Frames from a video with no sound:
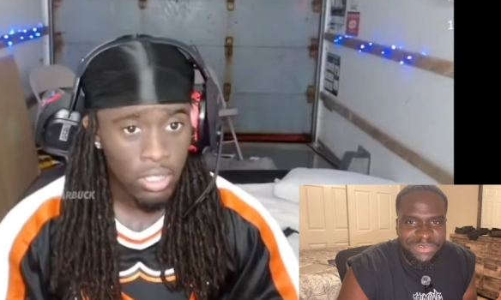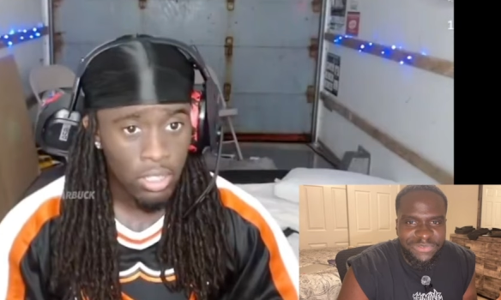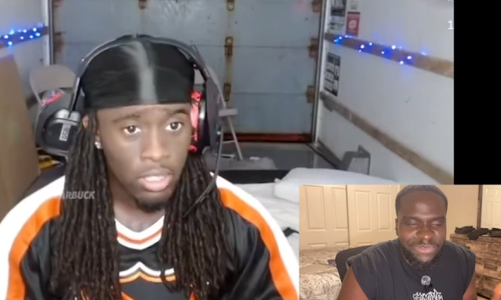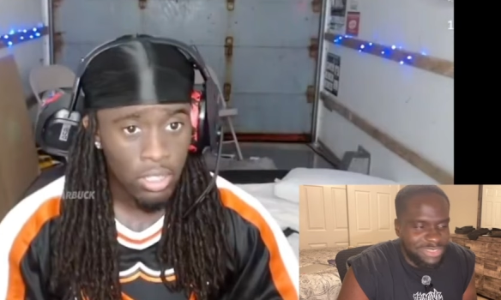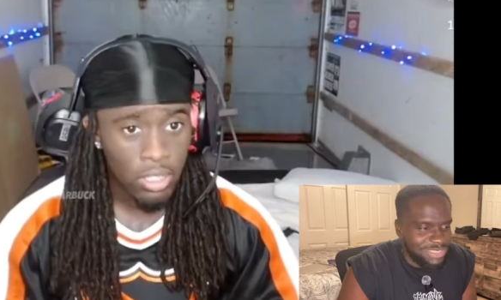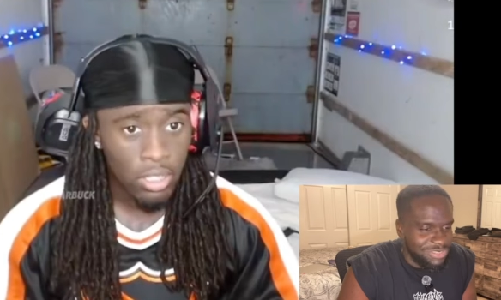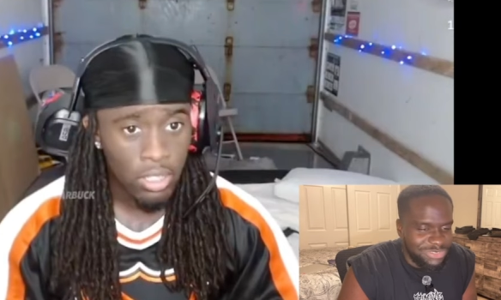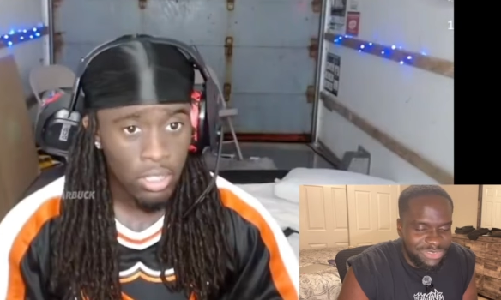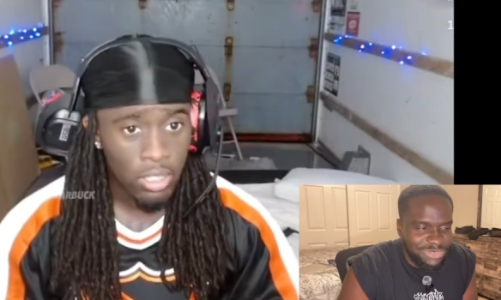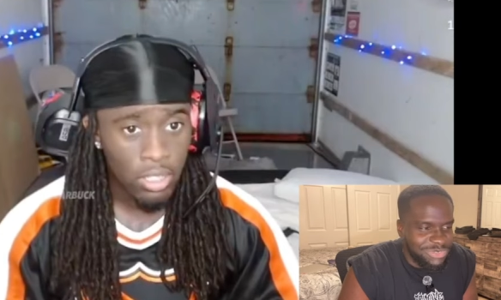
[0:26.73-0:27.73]
Speaker 1: don't force
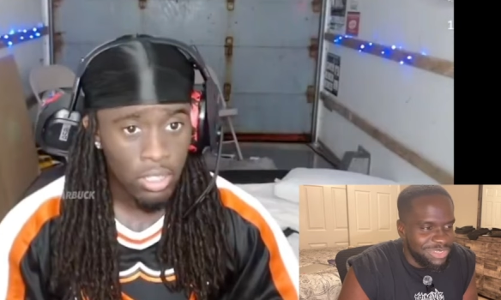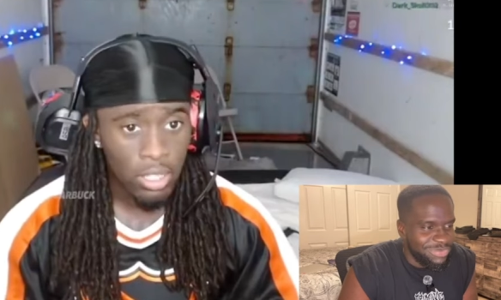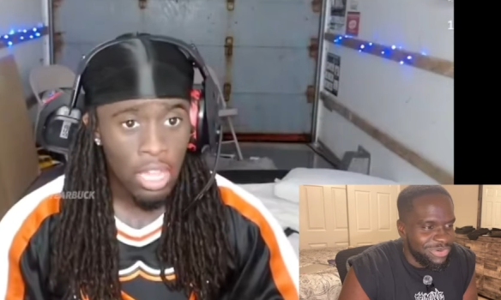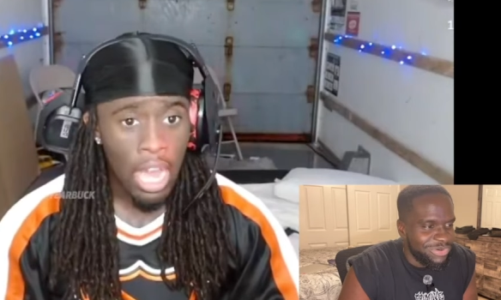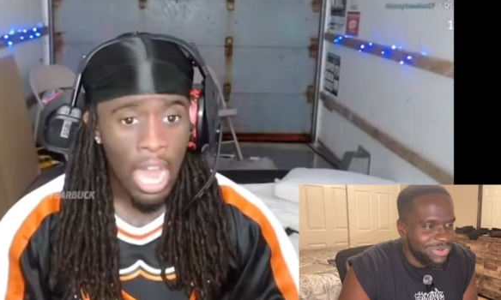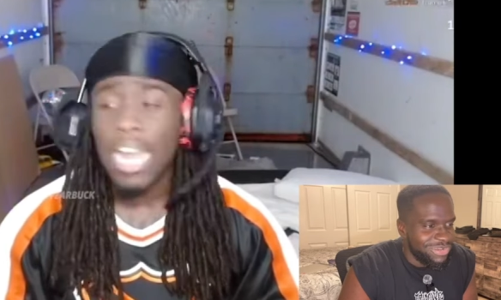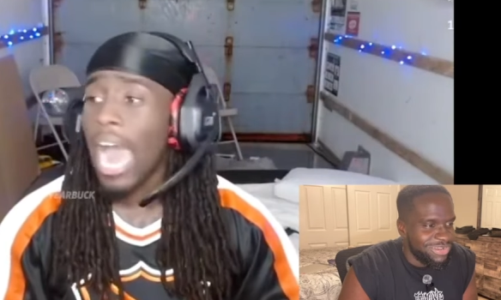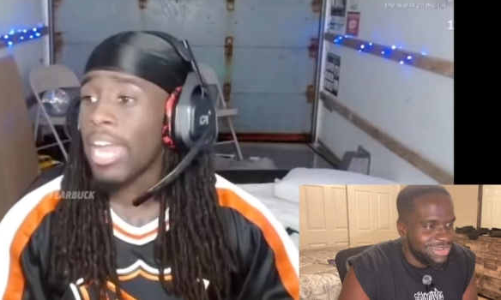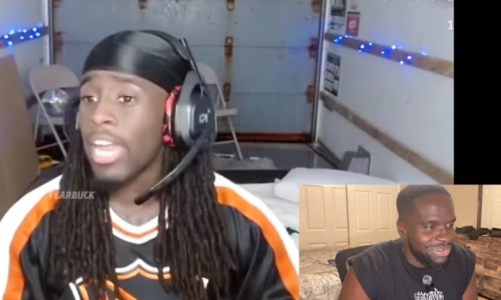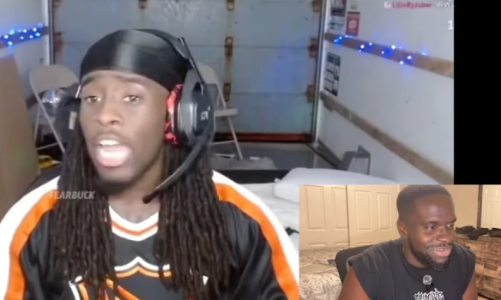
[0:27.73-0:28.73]
you to do it, bro. I
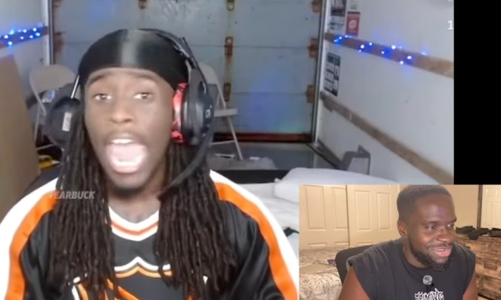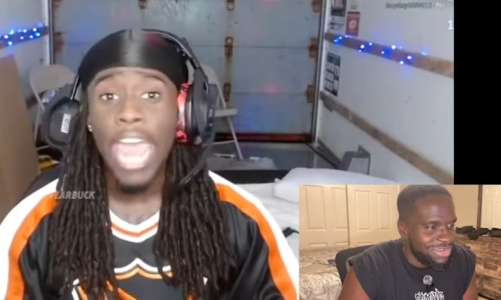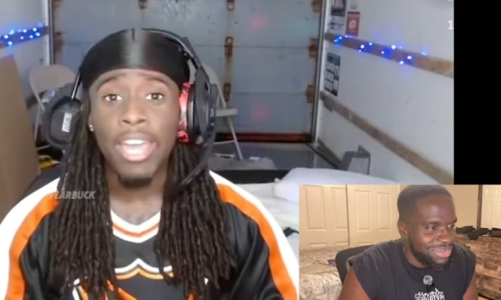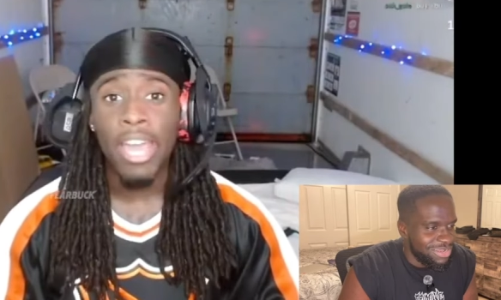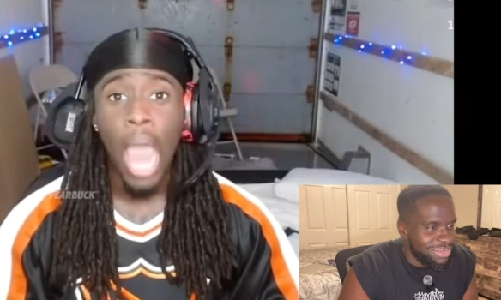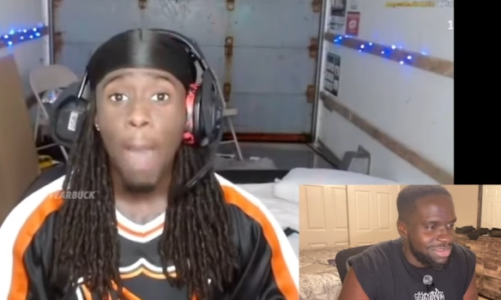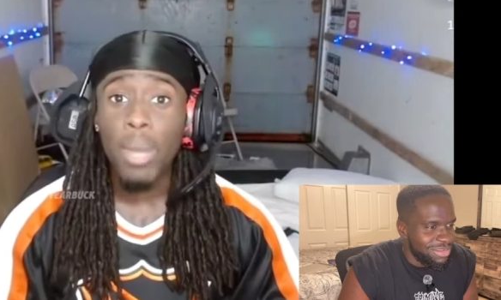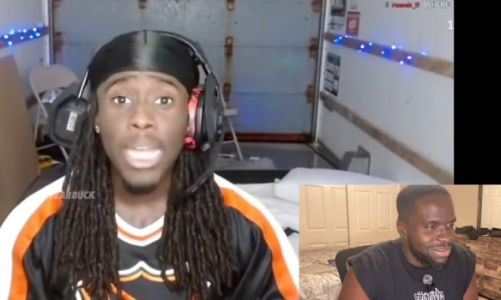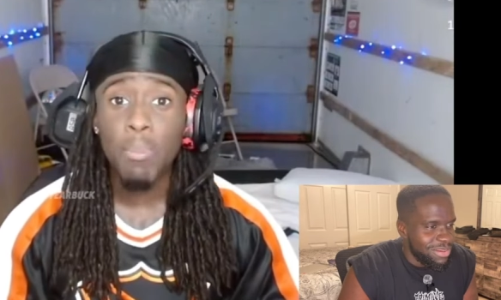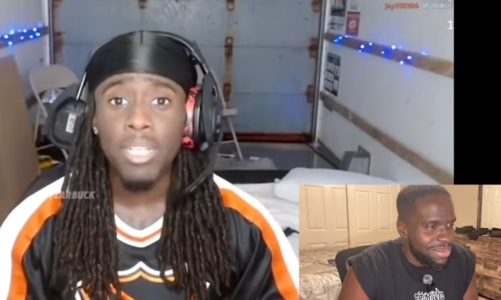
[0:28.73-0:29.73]
Speaker 2: got hey, I'm
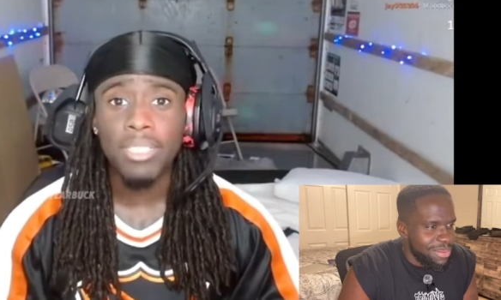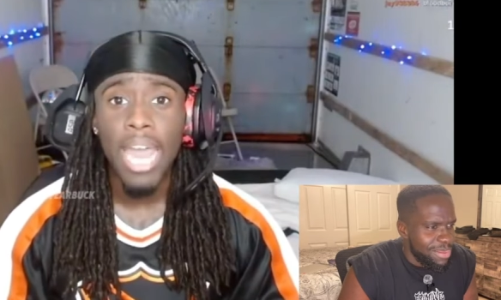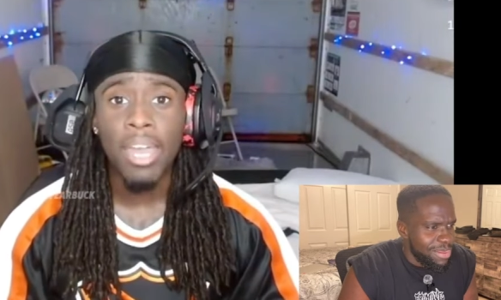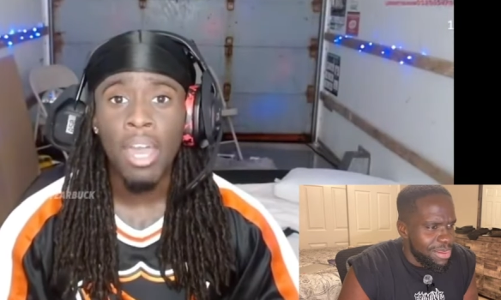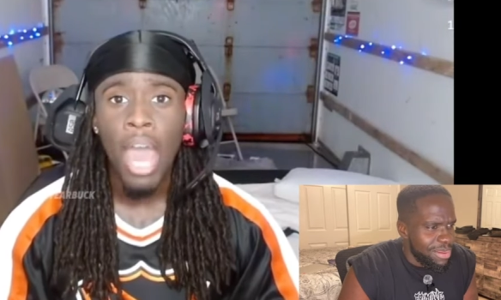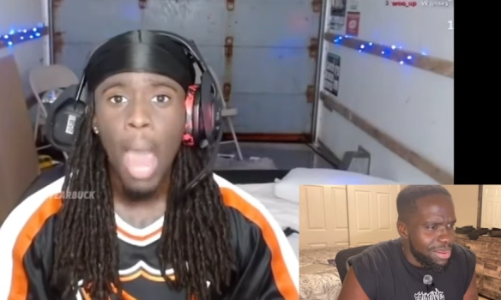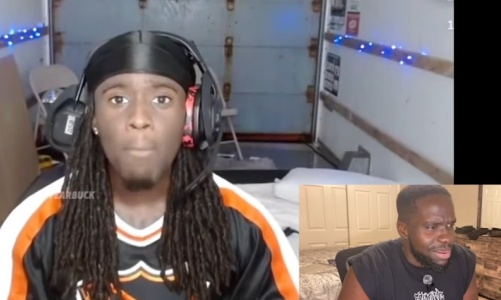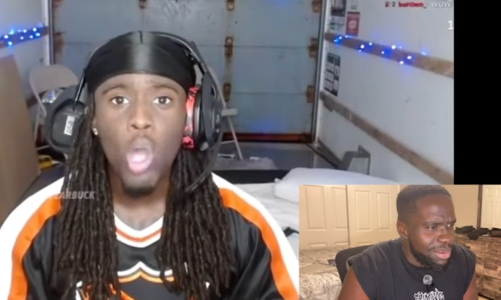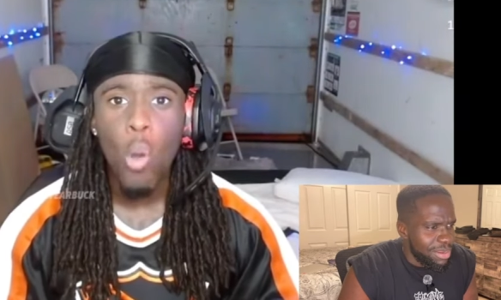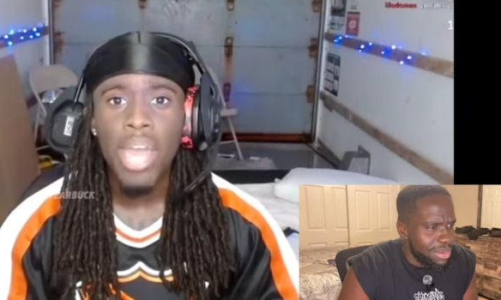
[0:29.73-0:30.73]
gonna keep it a stack. I'm
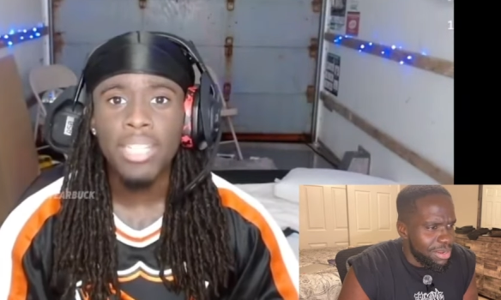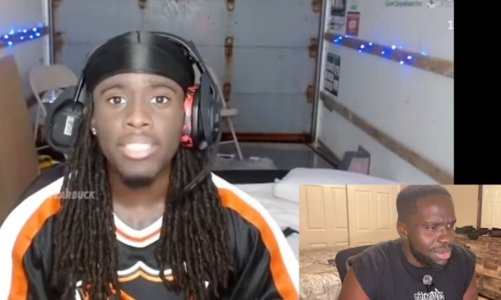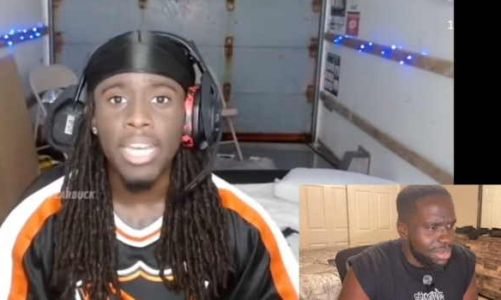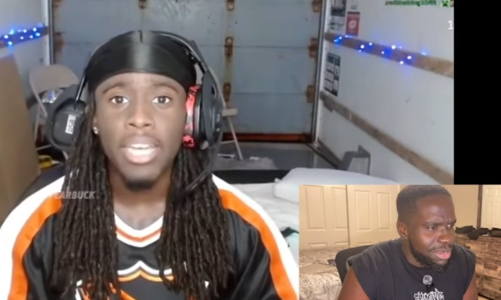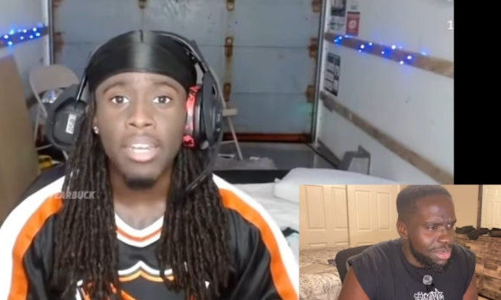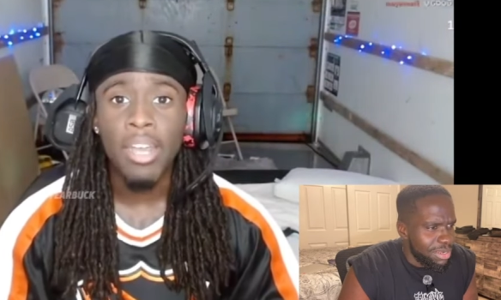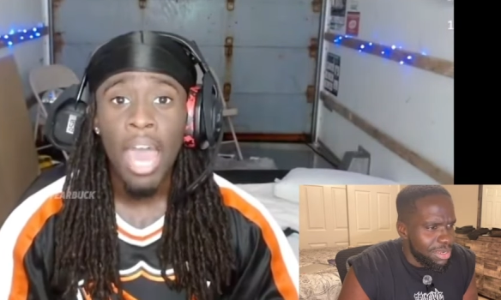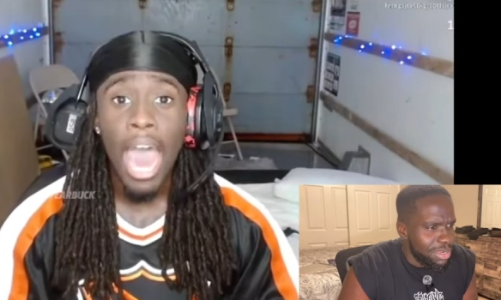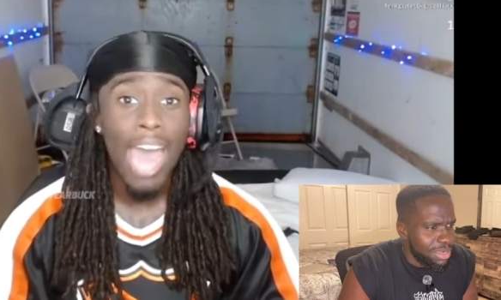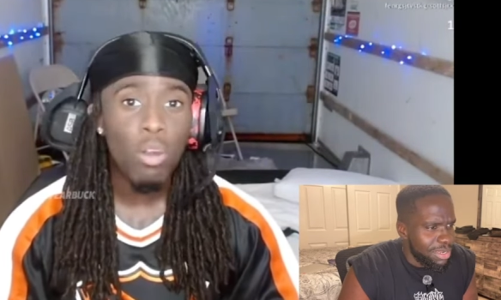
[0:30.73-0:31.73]
gonna go ahead and say it.
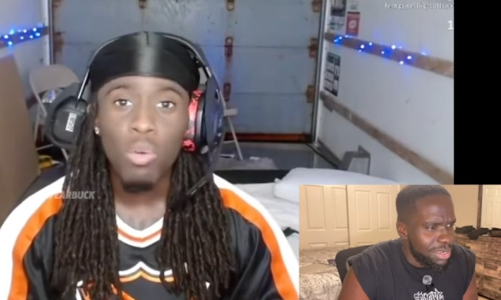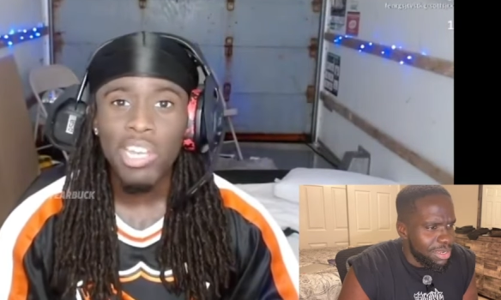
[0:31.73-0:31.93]
I don't